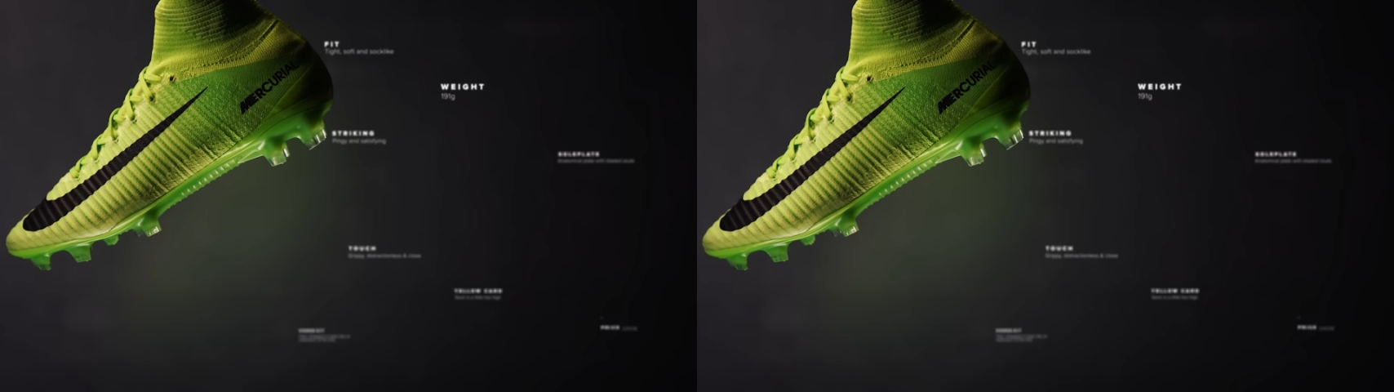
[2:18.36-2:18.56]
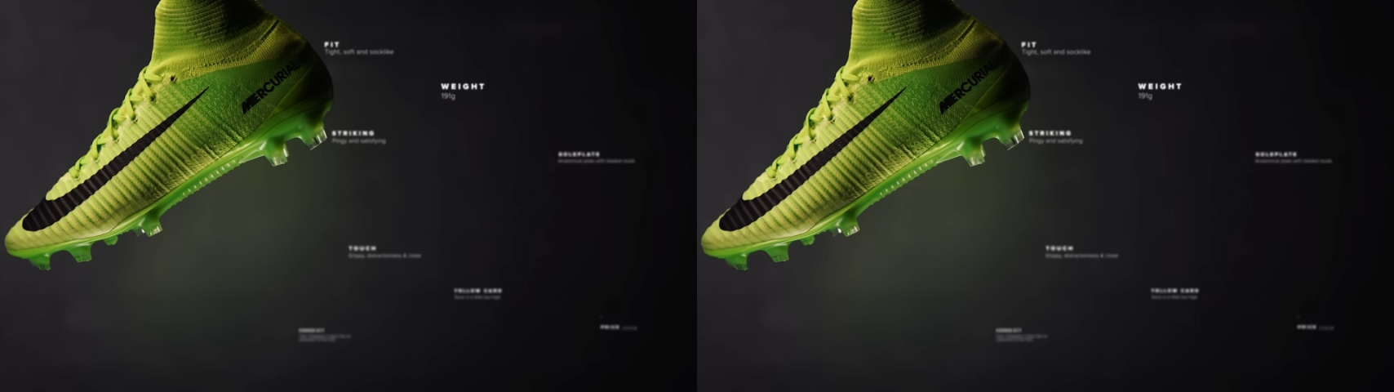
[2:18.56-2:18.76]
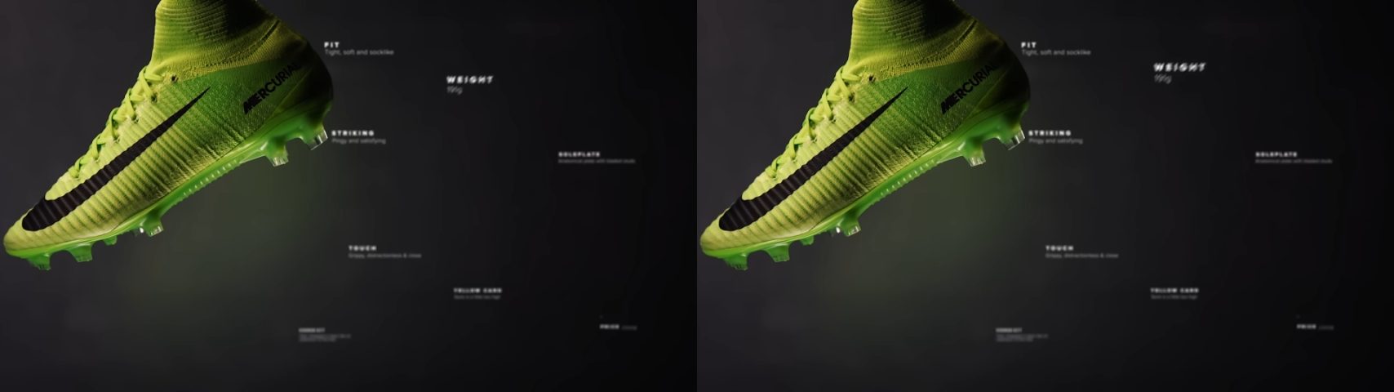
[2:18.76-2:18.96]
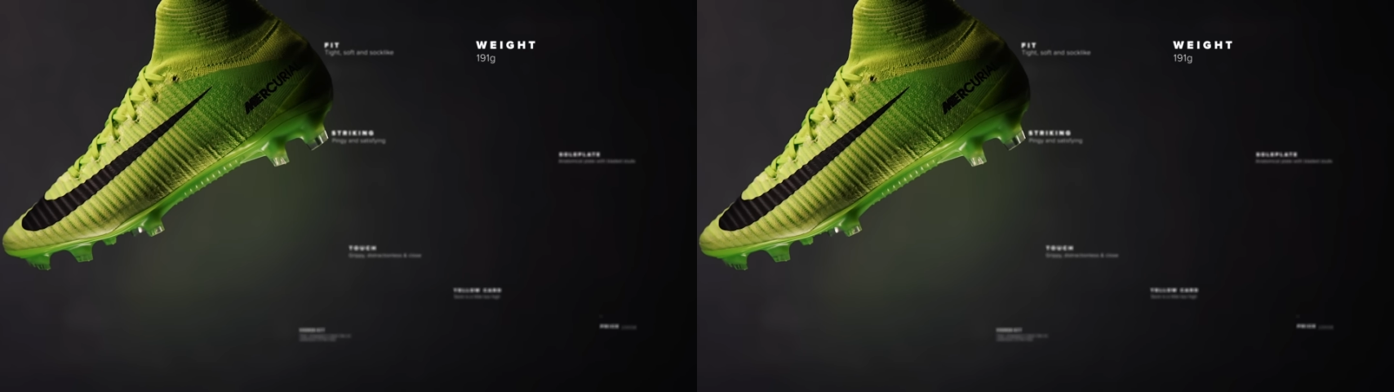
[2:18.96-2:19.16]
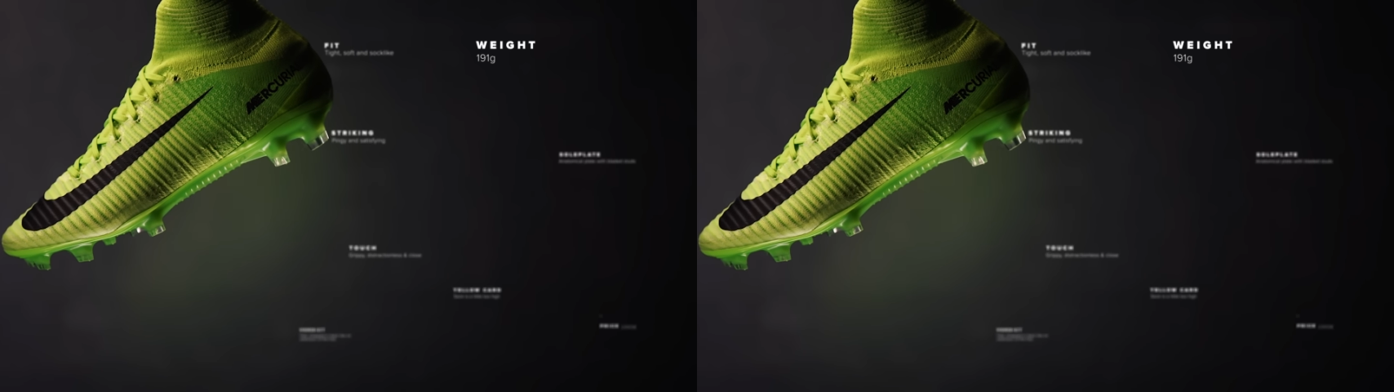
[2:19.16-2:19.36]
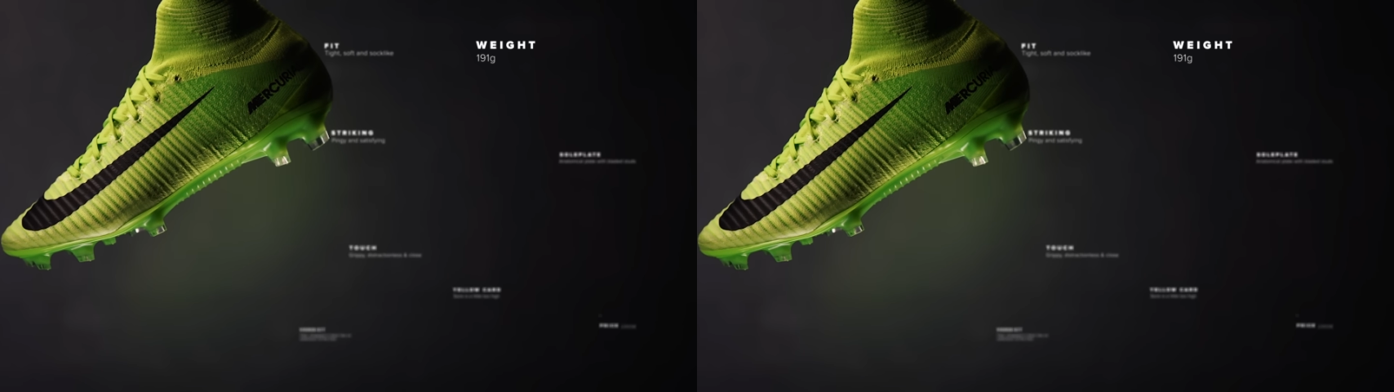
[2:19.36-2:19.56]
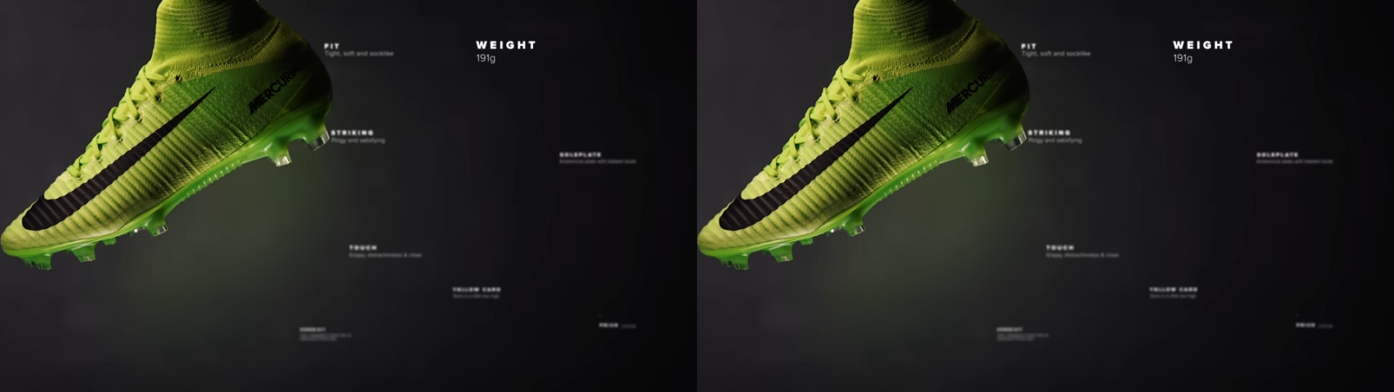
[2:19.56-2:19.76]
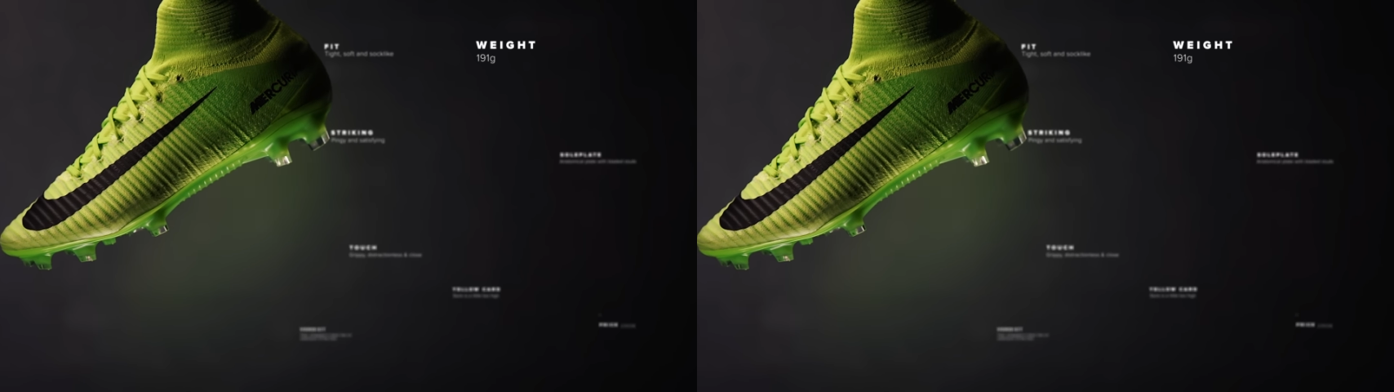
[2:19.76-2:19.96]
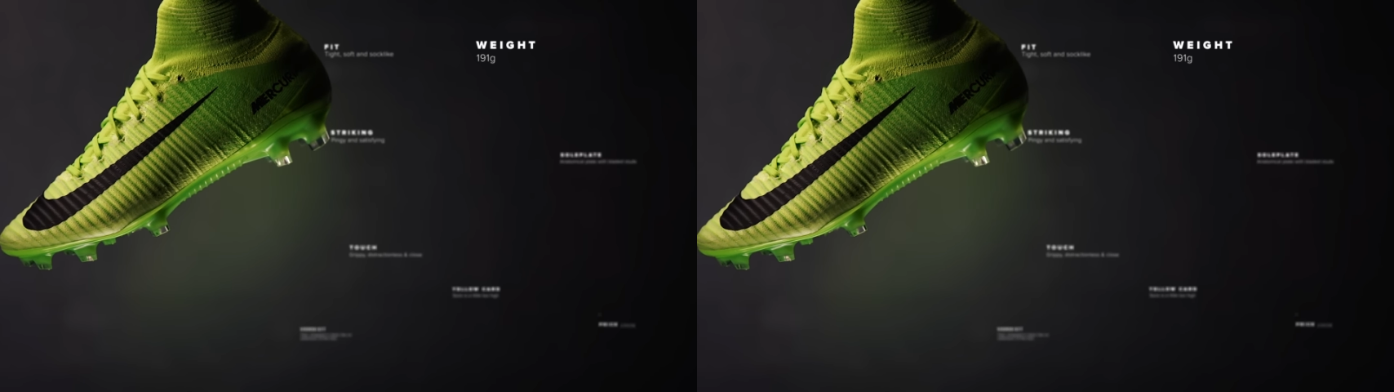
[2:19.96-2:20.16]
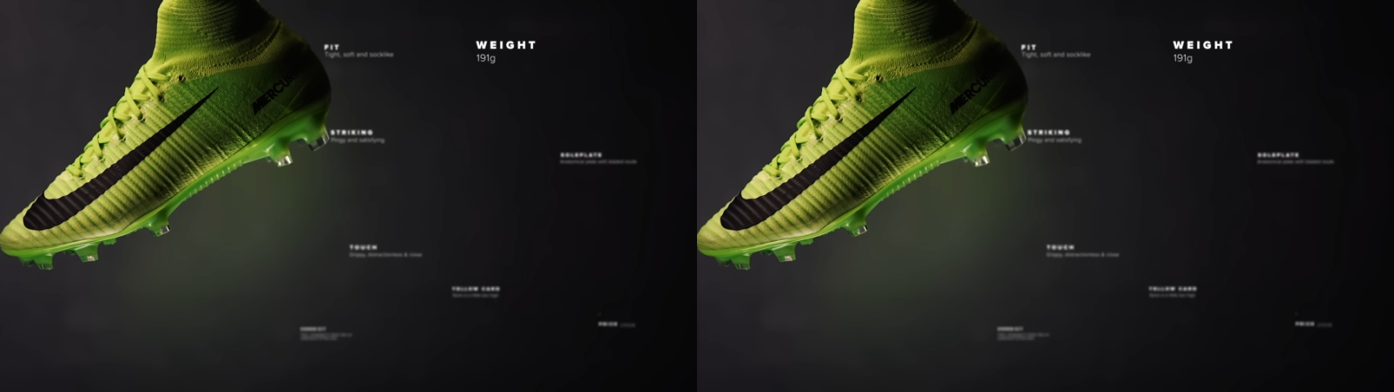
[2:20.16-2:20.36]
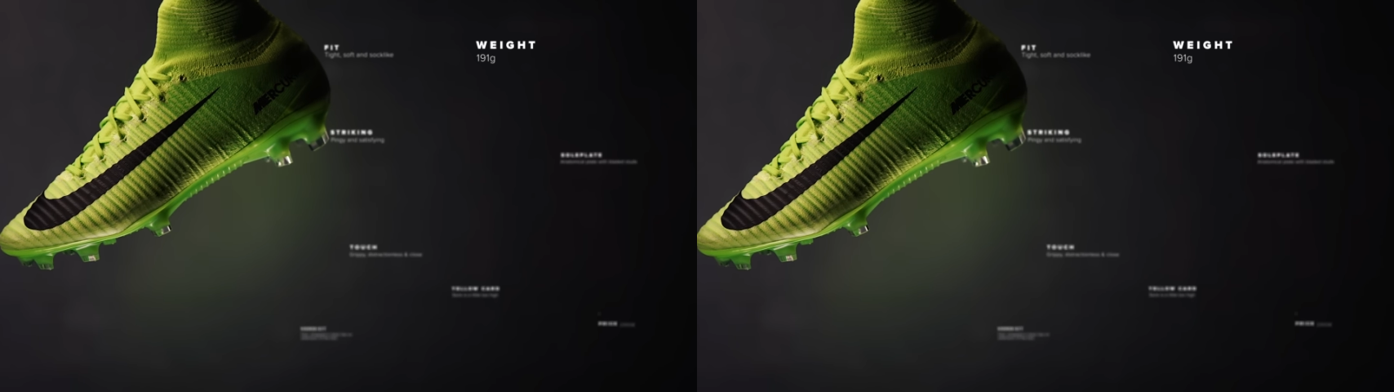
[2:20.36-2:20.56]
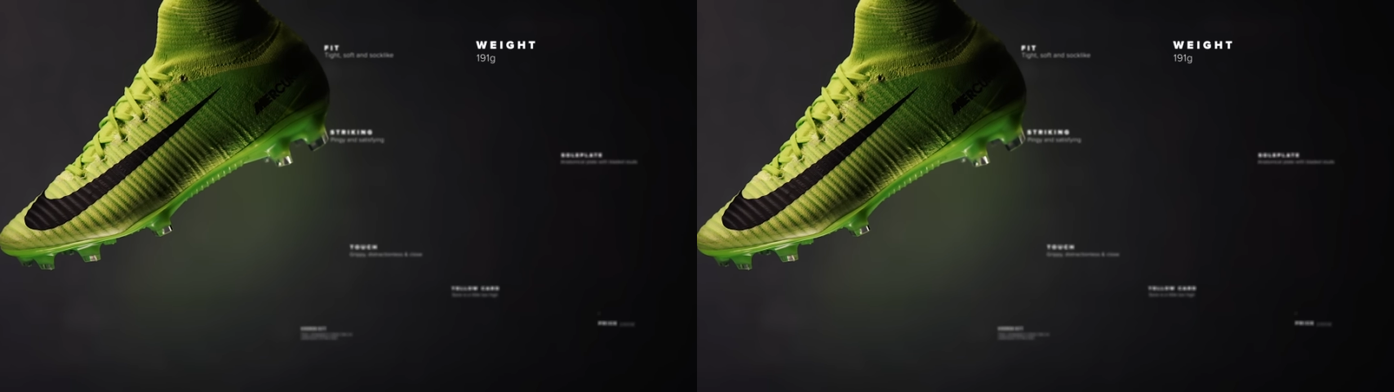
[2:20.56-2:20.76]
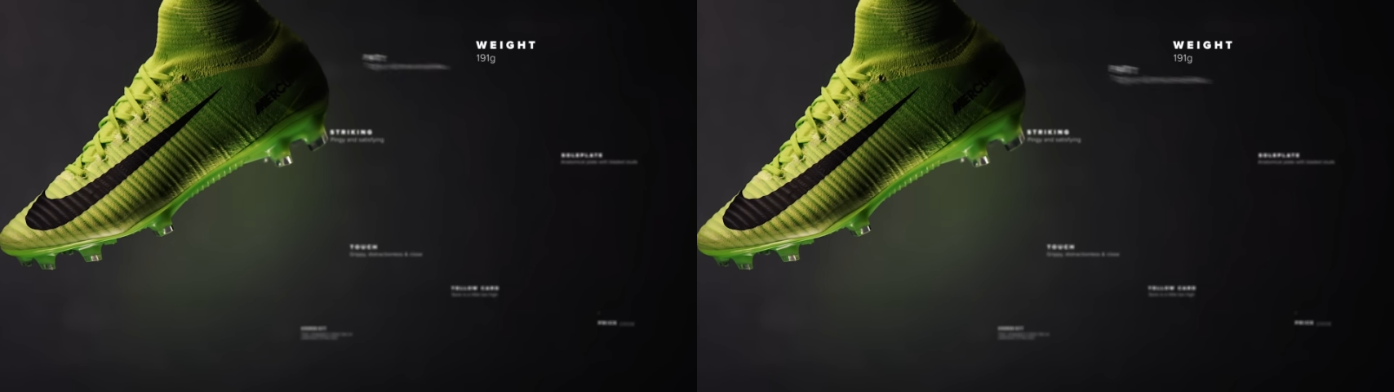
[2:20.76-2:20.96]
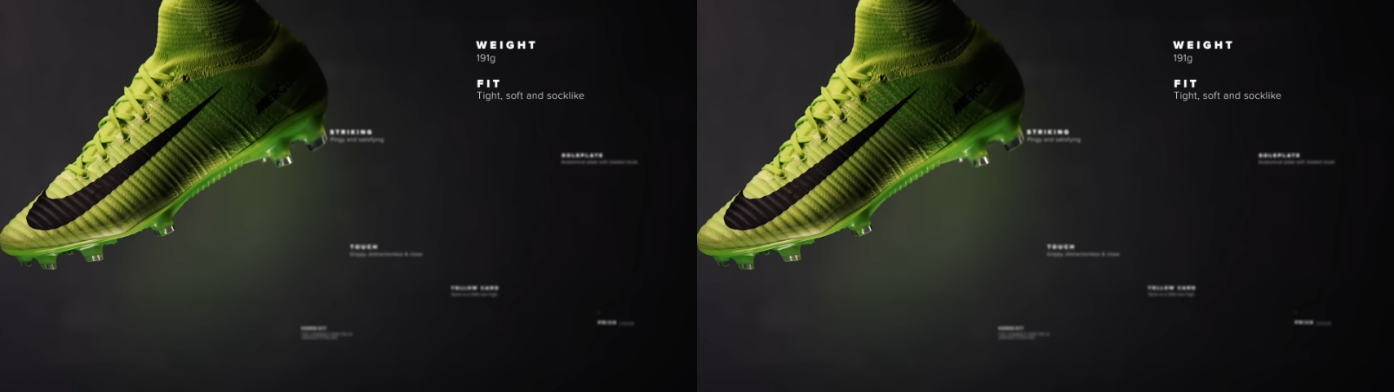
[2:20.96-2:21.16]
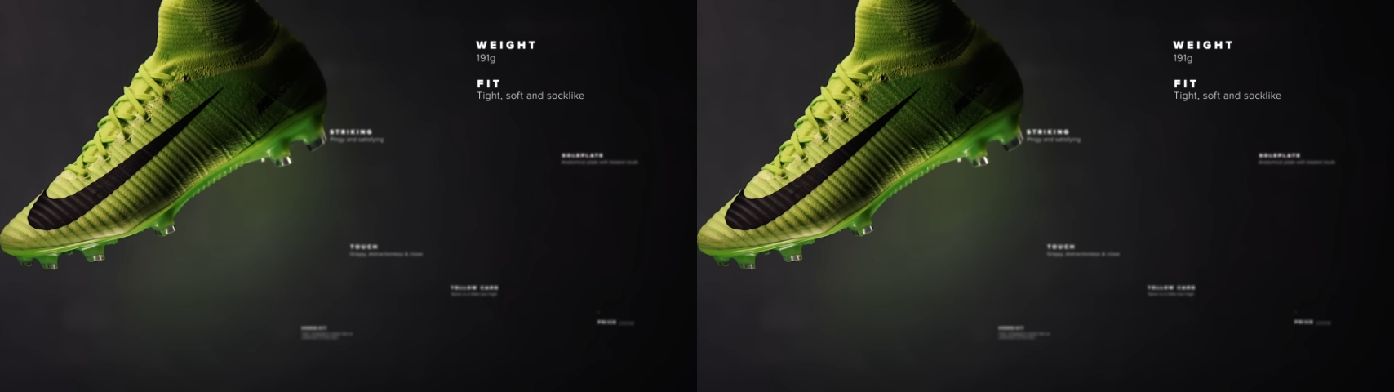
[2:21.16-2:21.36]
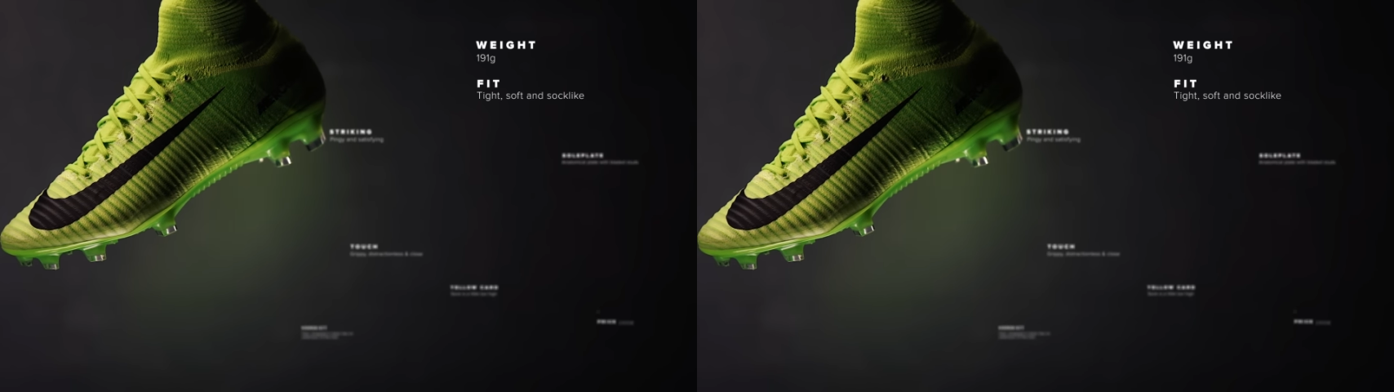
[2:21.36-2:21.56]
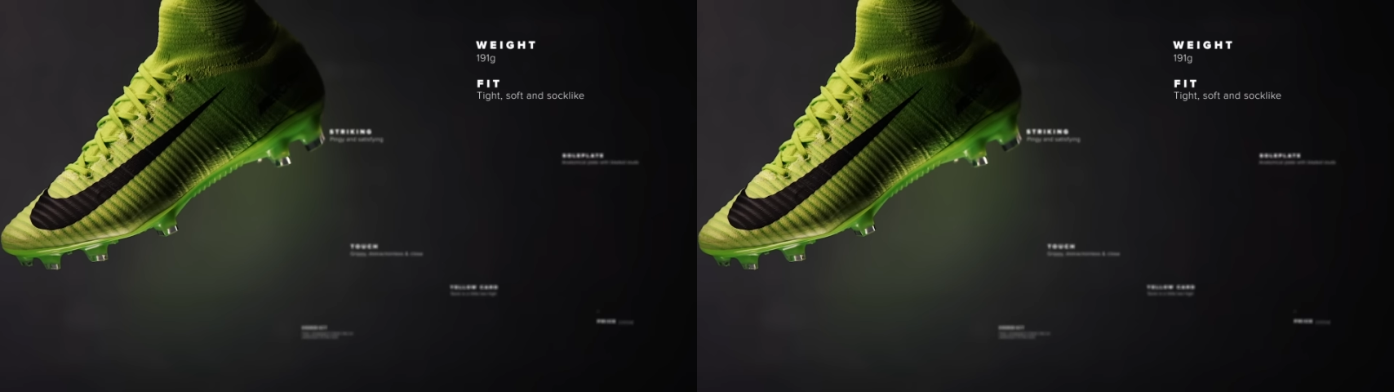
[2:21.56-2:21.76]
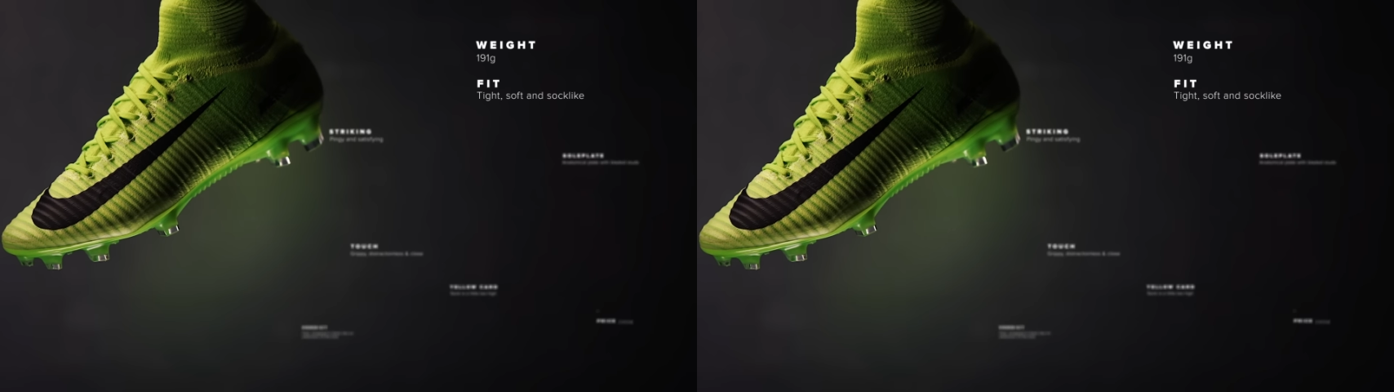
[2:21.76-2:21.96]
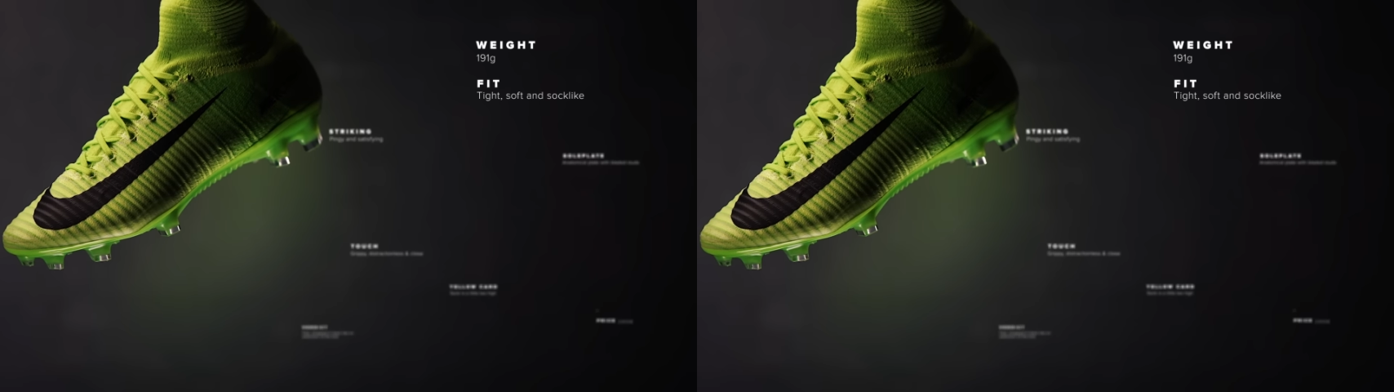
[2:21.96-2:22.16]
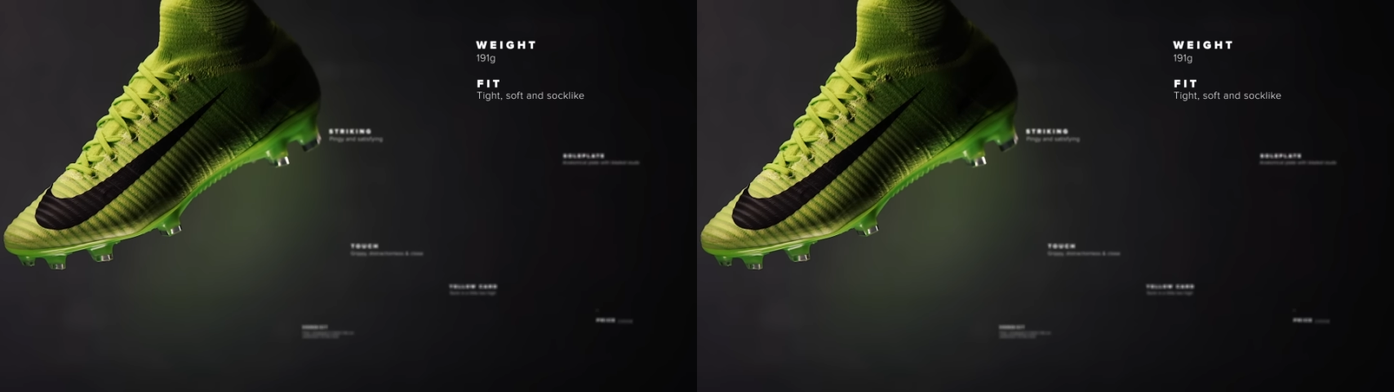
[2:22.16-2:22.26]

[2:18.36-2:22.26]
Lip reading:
(no speaker visible)